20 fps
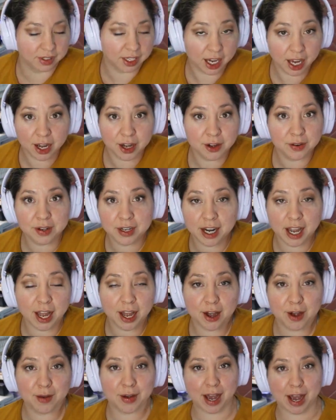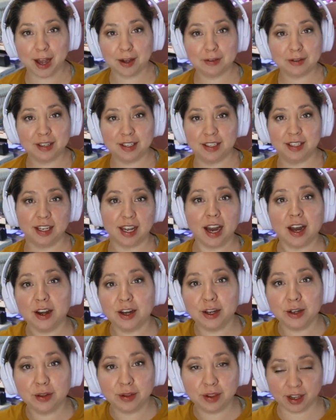Oh no, how dare
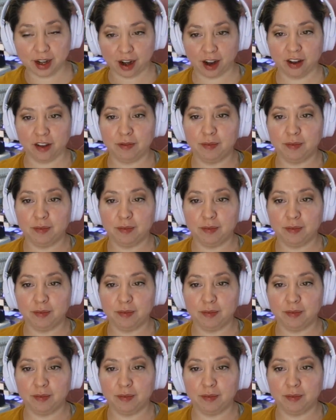you let all